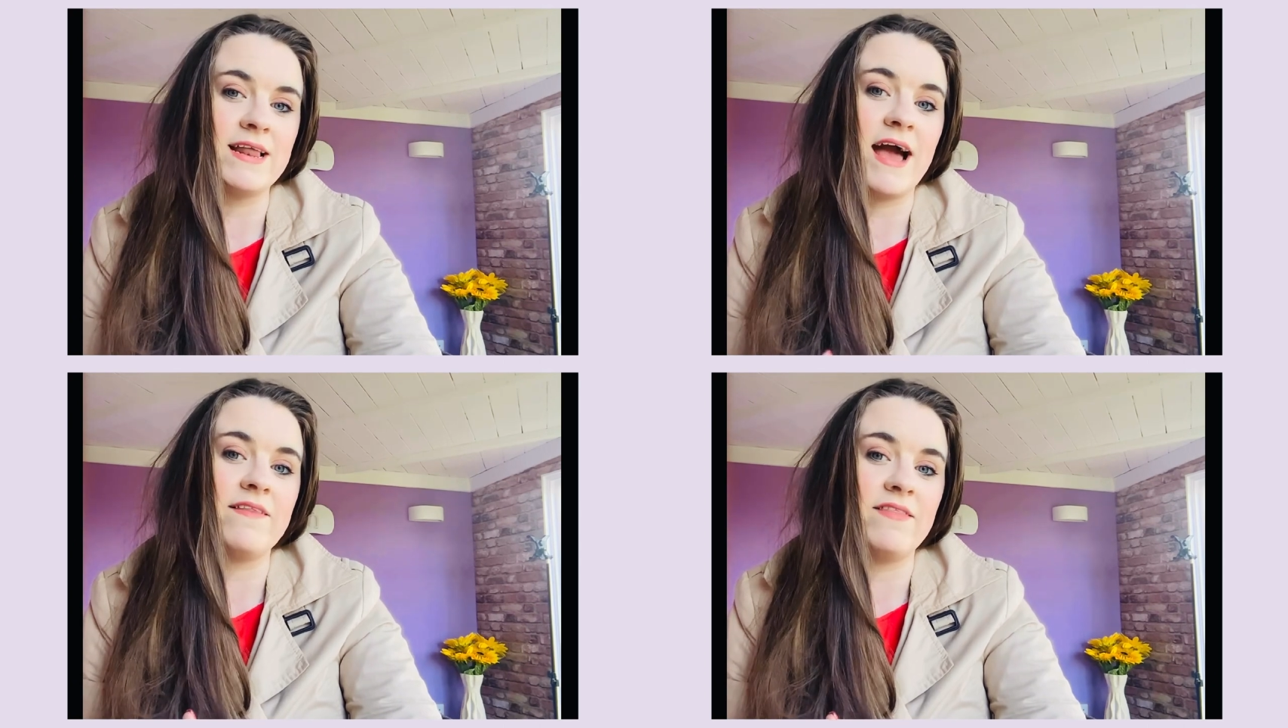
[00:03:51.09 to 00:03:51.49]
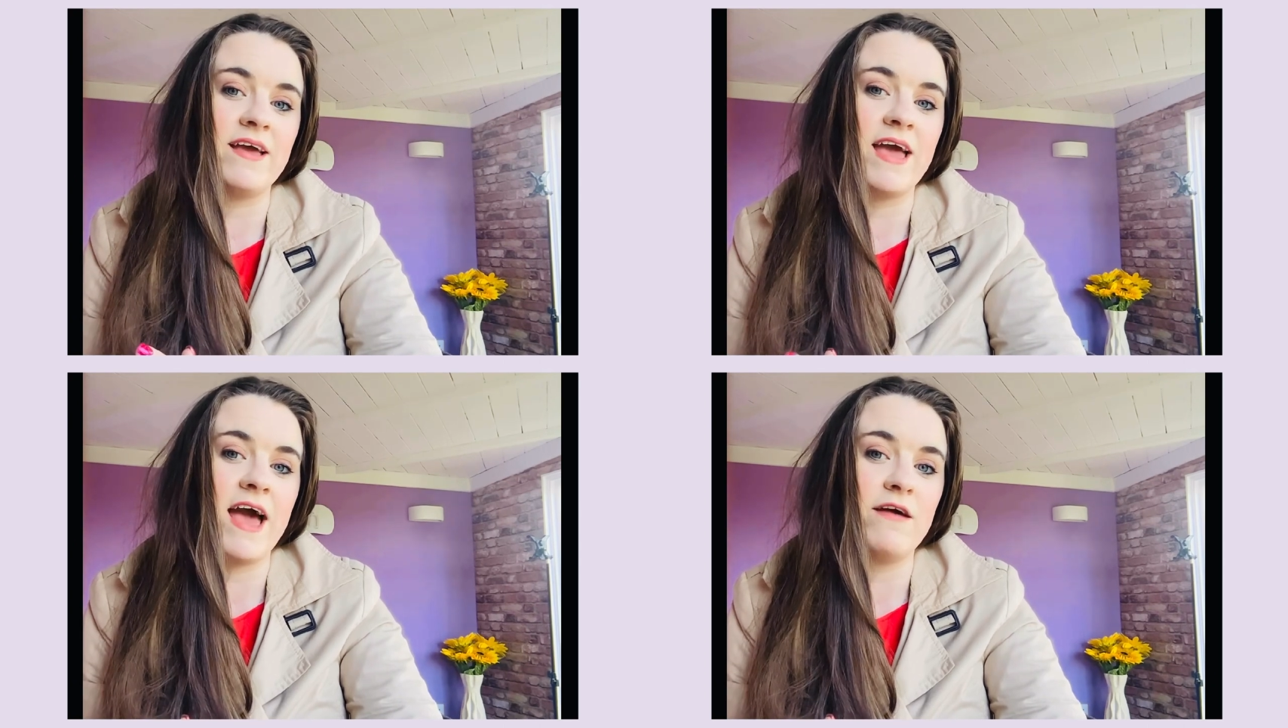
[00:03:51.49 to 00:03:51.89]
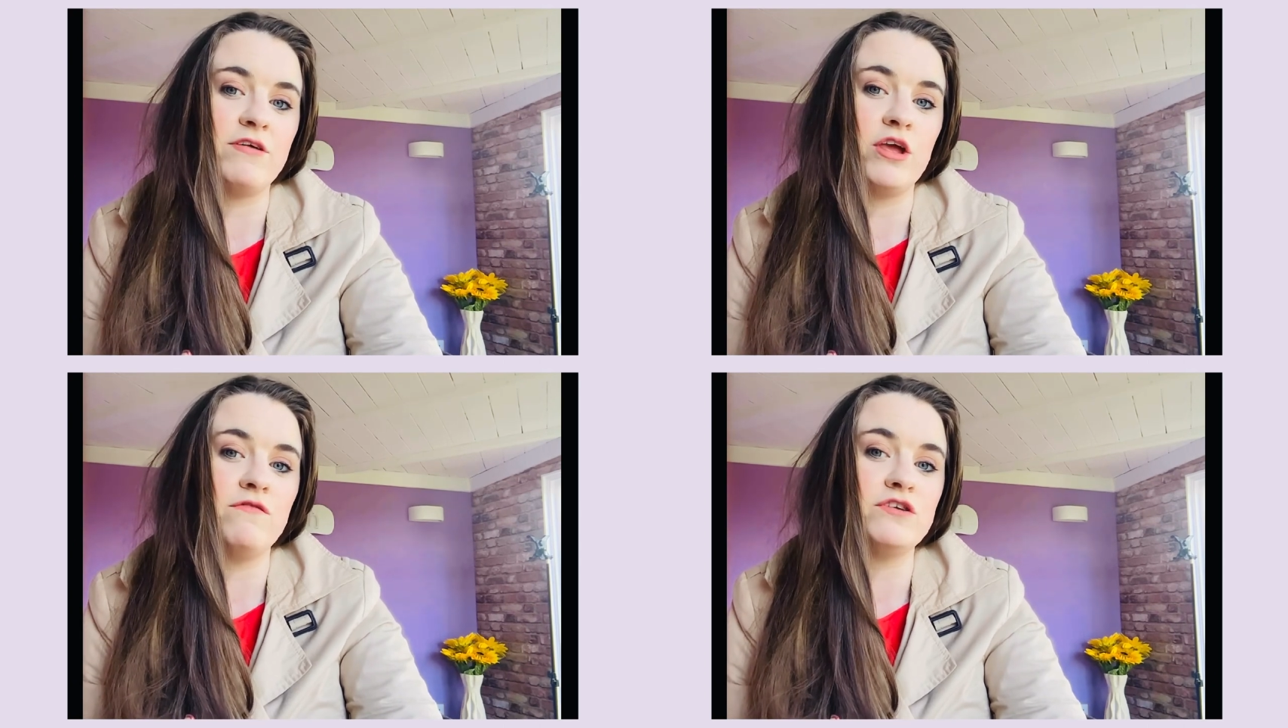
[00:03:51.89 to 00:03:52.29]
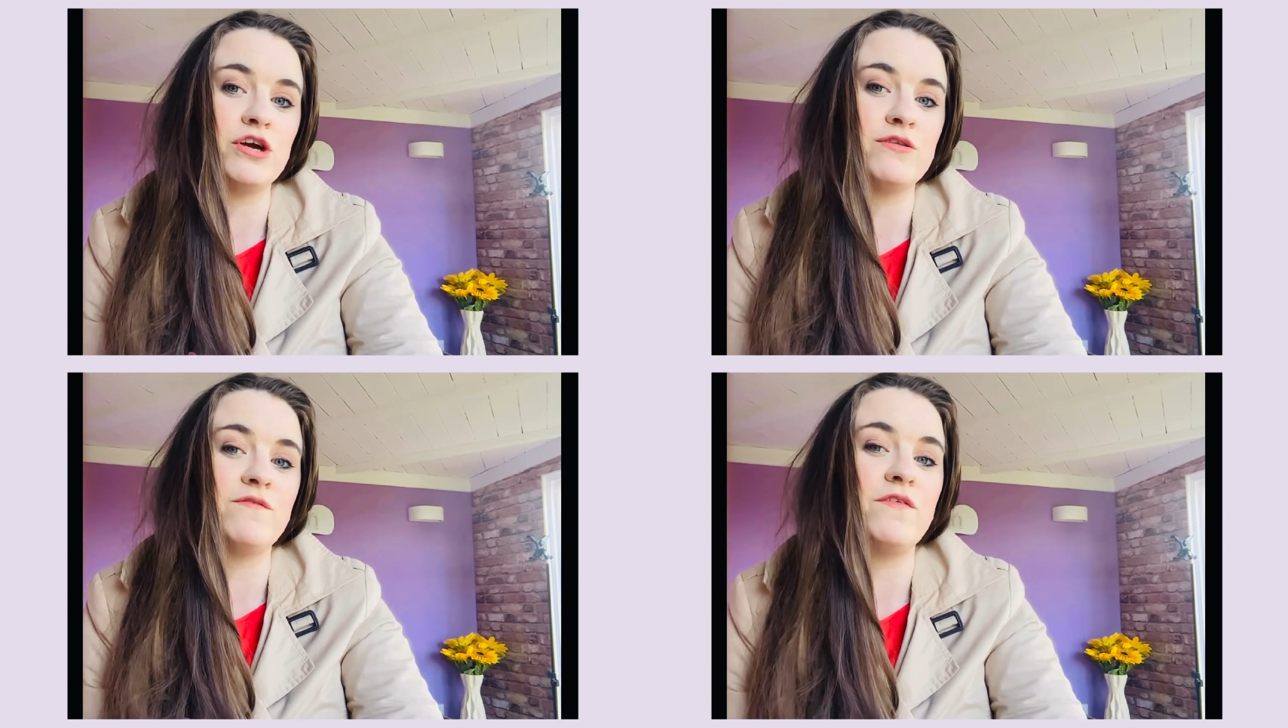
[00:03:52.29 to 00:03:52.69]
Can the carer you've
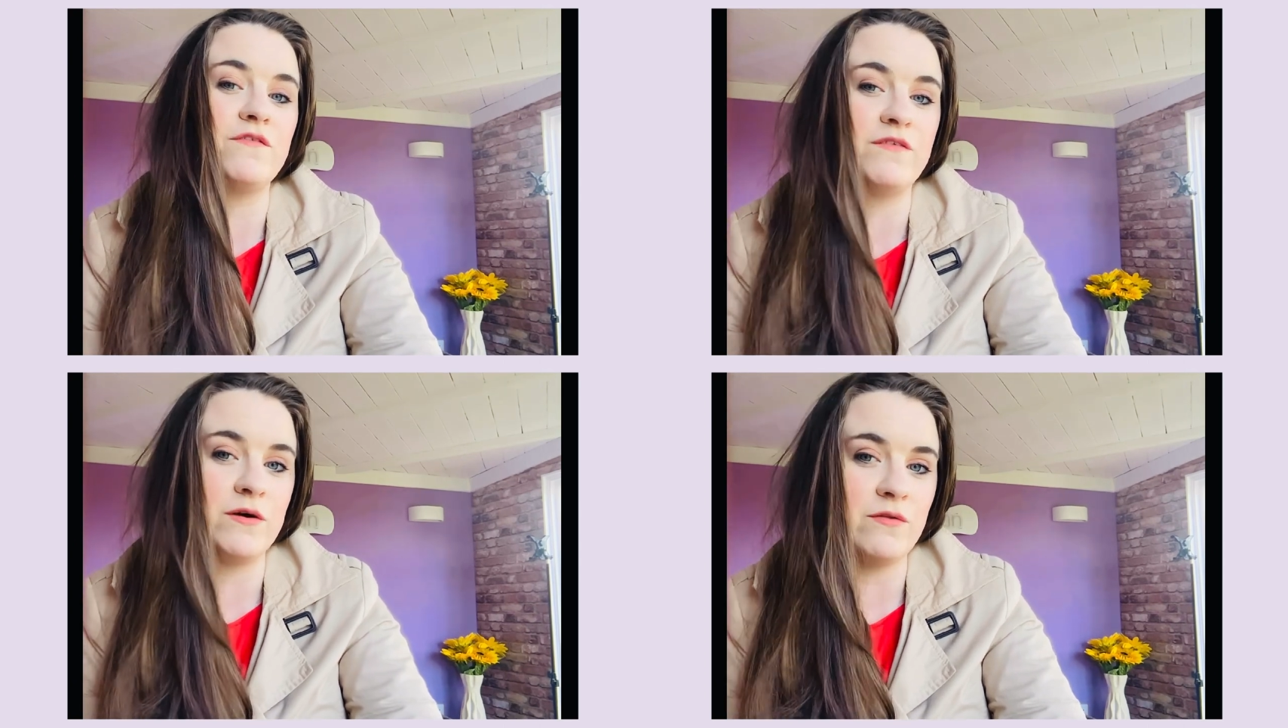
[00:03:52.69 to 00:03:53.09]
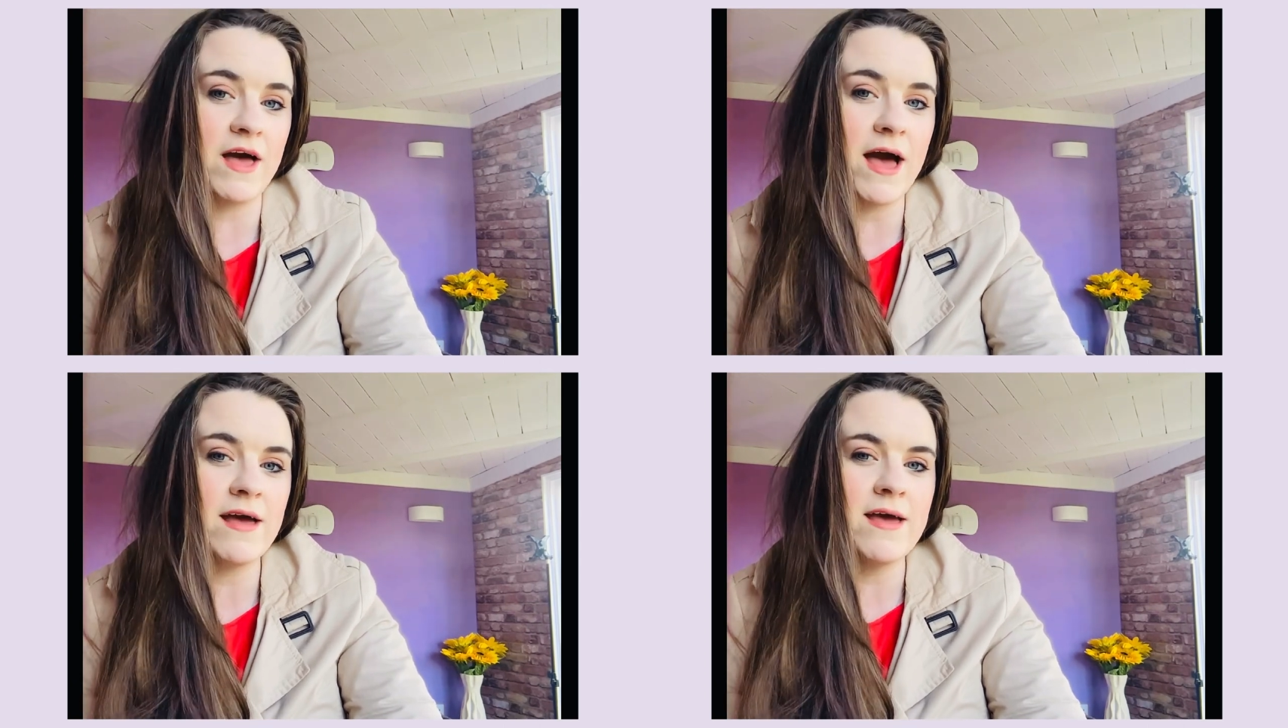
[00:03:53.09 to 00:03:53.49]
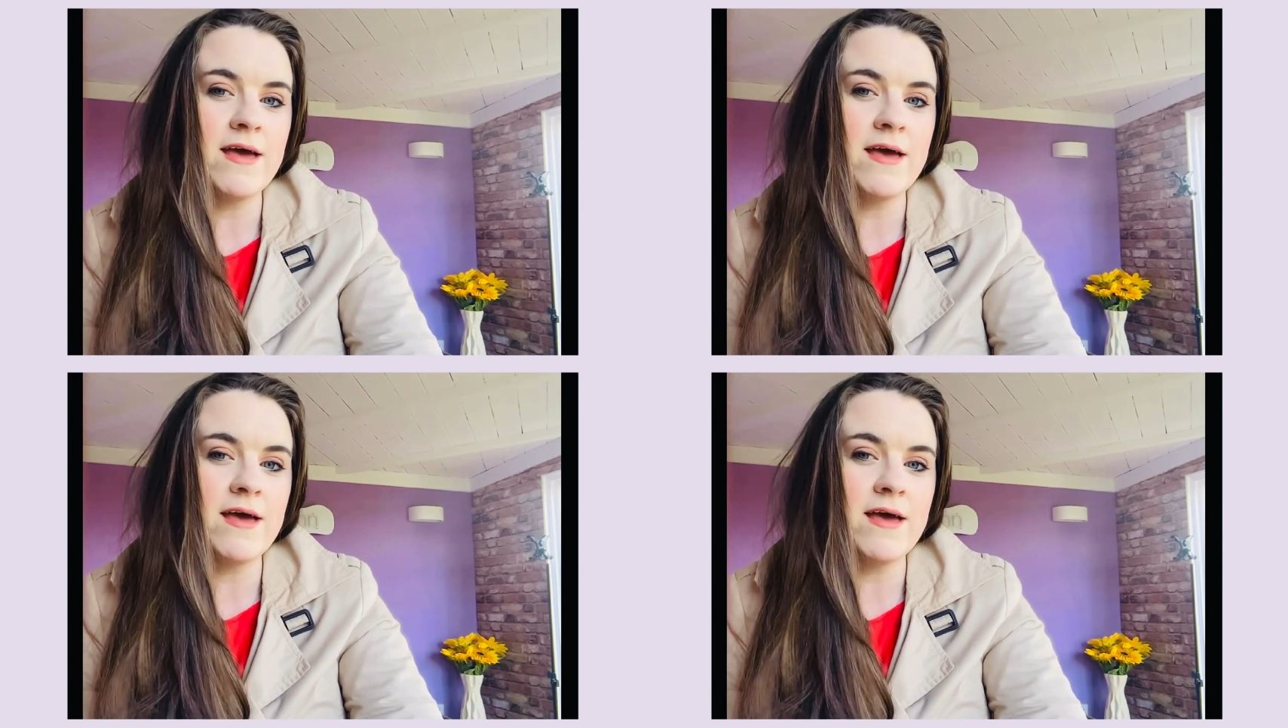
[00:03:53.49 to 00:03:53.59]
chosen fulfill that?